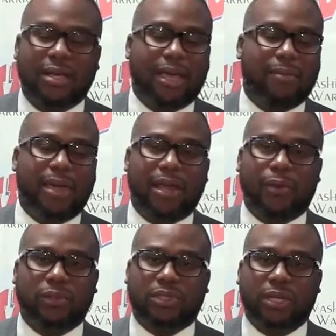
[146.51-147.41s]
And man,
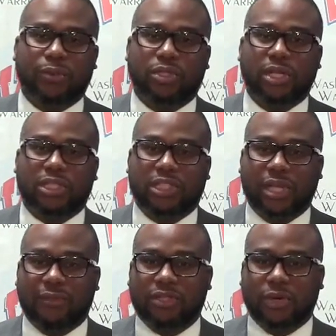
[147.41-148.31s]
it was it was good
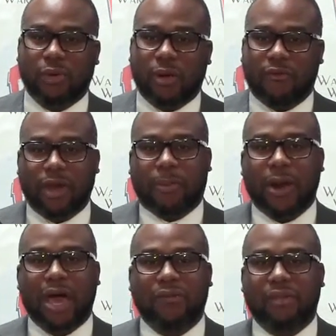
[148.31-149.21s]
stuff. So i uh, very
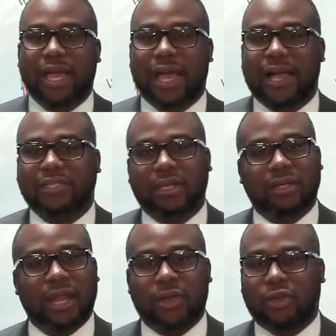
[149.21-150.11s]
proud of you guys.
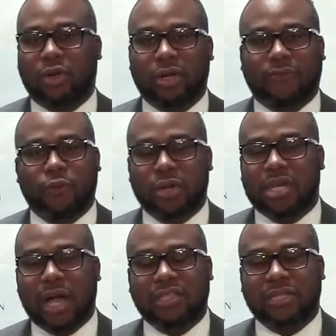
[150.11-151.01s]
And you know, you're going to Fort
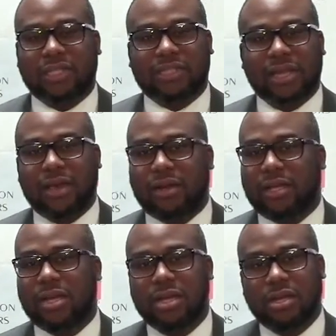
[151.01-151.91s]
Dodge next
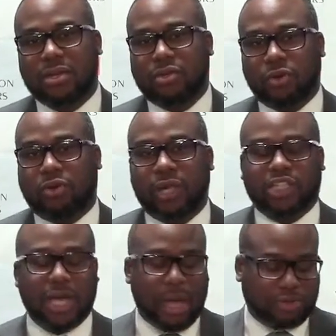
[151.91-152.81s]
Saturday. Do a great
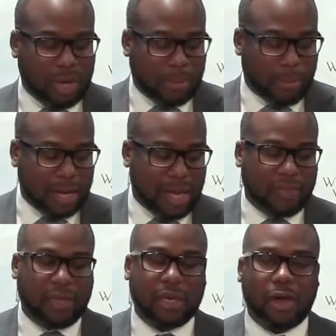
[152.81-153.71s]
job. Try to bring
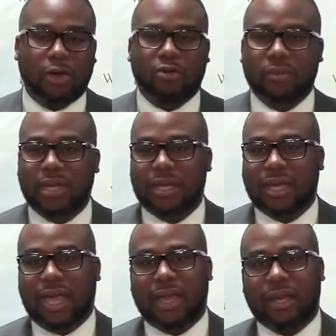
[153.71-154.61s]
that thing home.
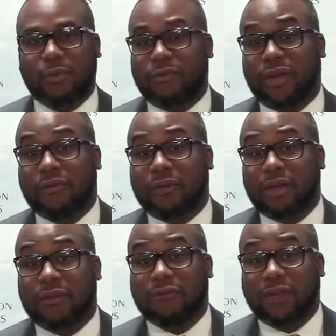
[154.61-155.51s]
And uh, we're very,
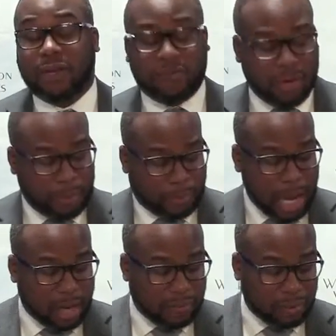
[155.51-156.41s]
very, very, very
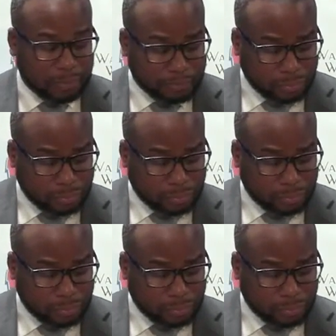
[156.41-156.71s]
proud of you.